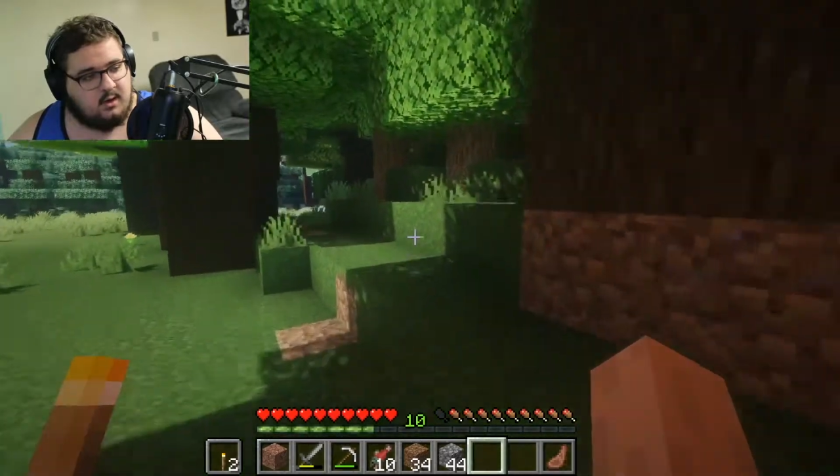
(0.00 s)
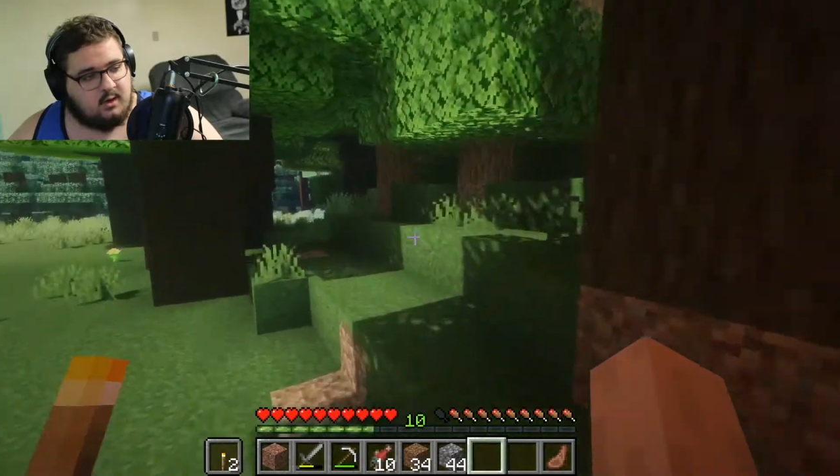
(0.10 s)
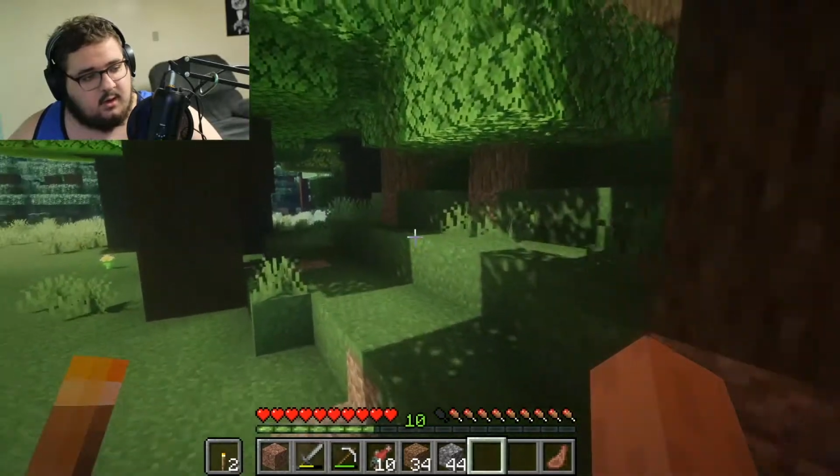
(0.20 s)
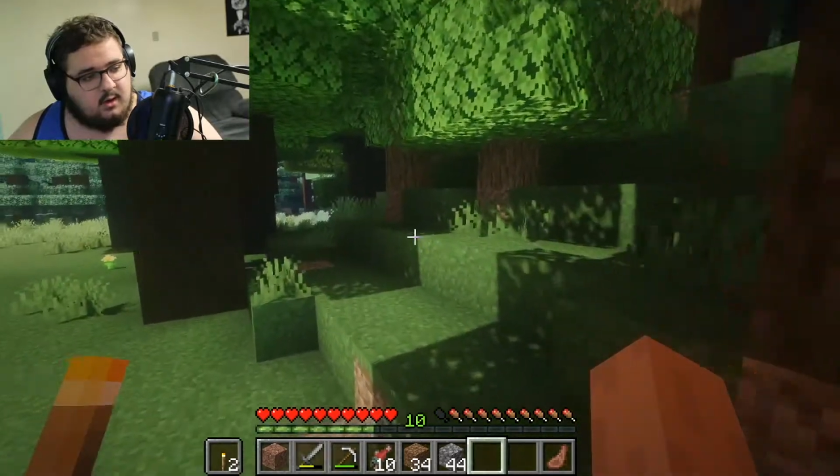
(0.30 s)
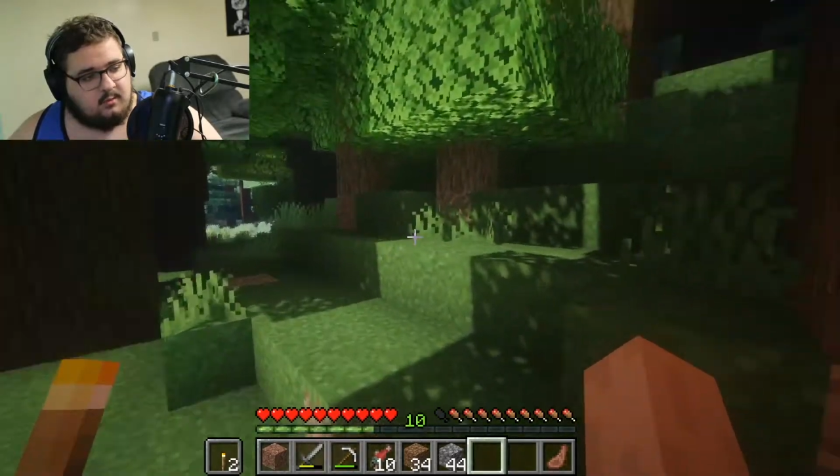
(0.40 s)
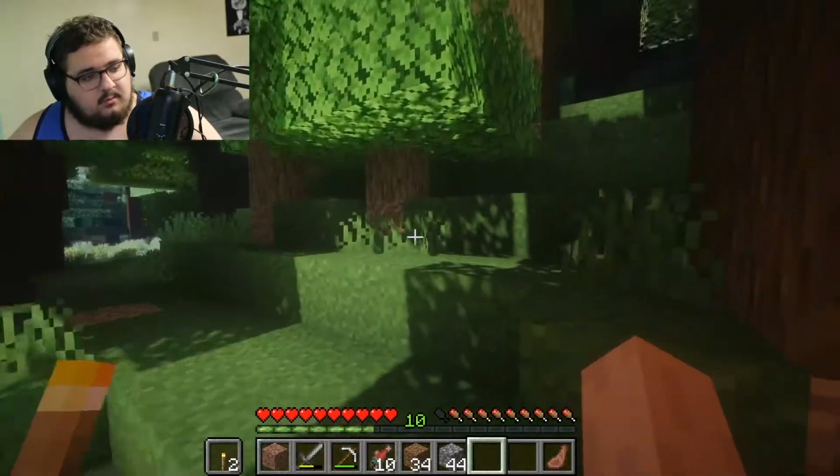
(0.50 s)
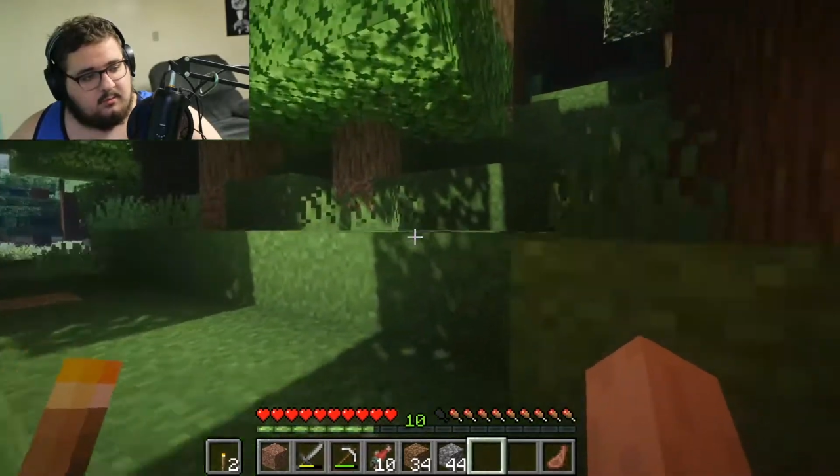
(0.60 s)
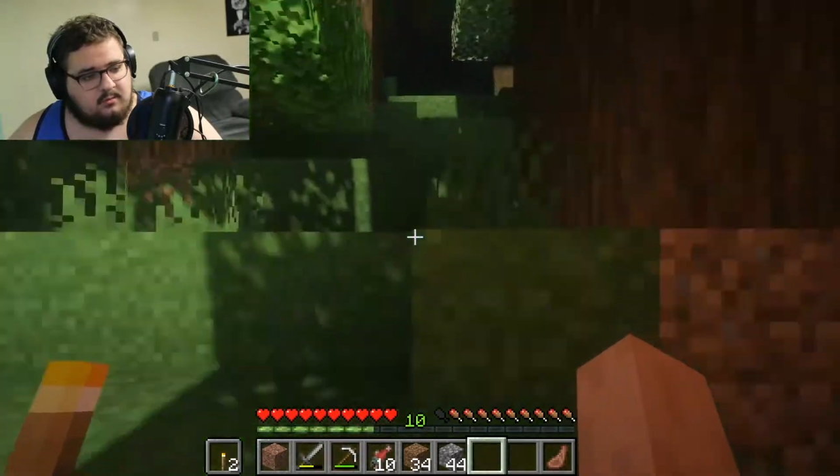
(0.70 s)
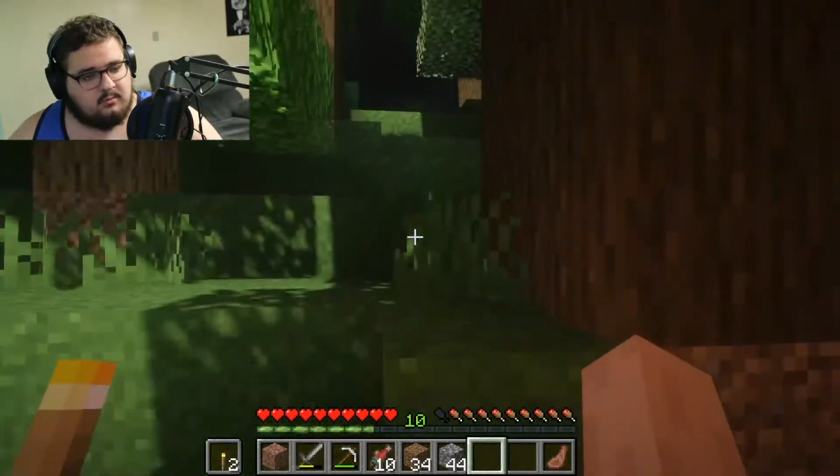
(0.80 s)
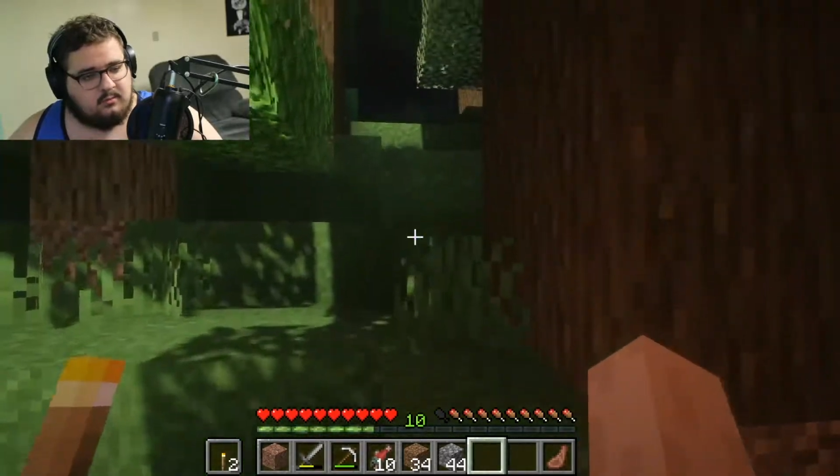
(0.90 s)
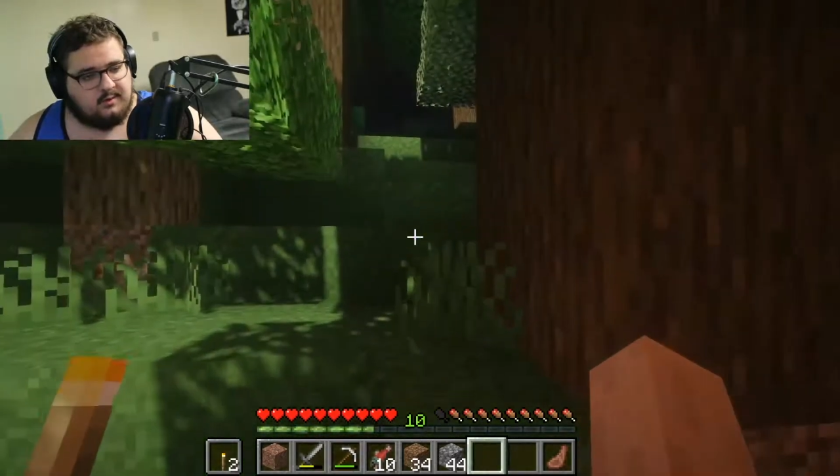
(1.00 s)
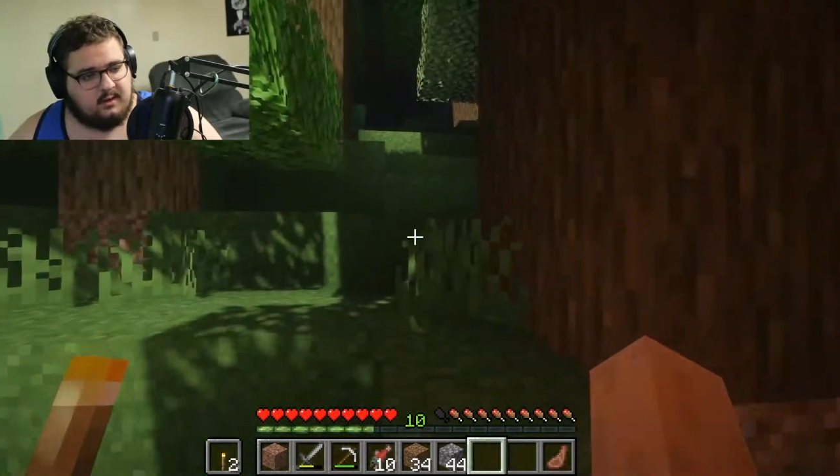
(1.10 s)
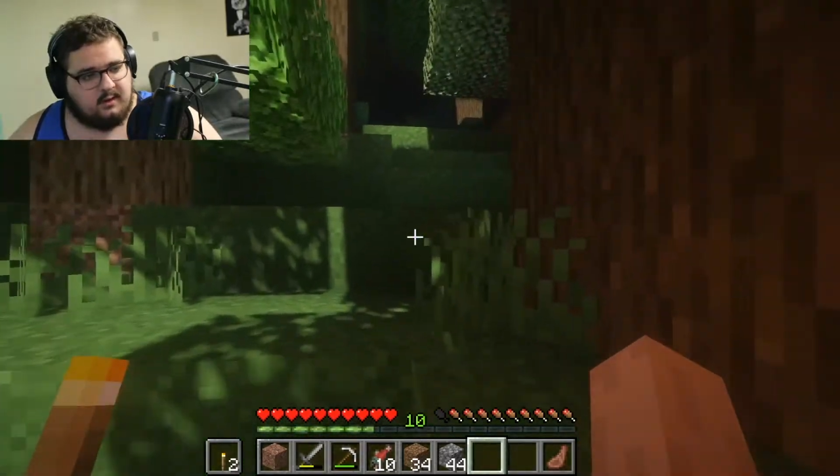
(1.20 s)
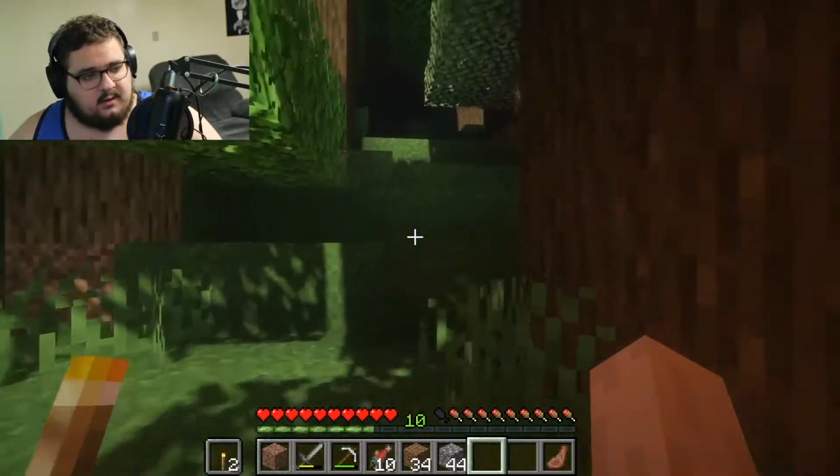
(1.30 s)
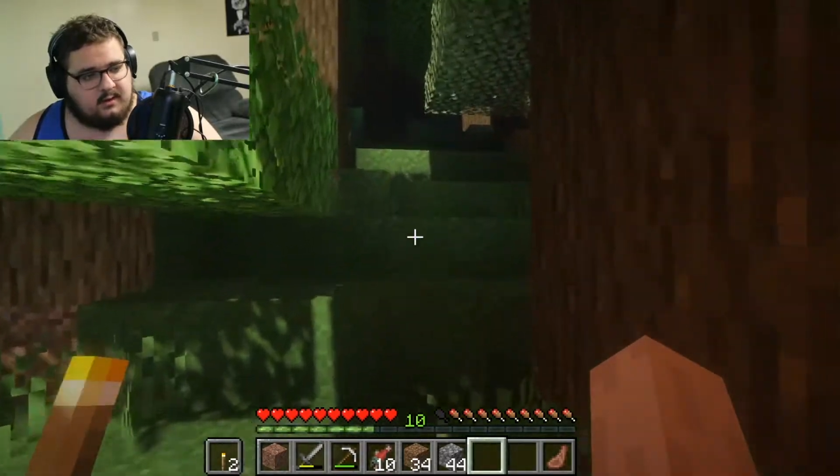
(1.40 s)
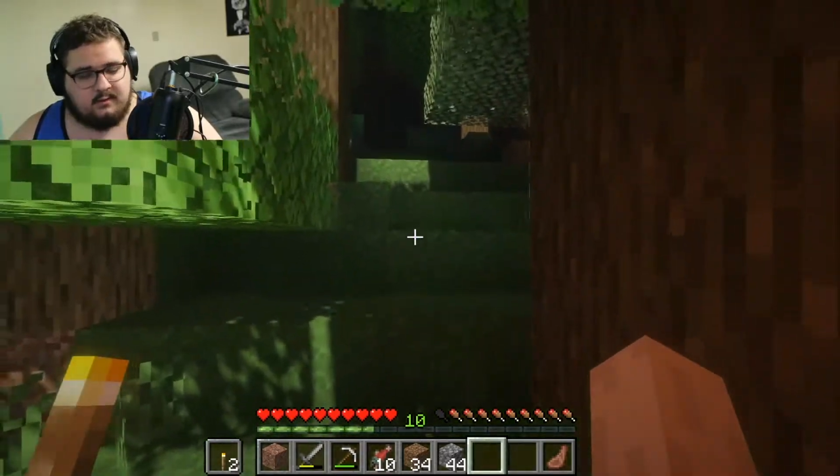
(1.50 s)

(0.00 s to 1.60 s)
It's not like I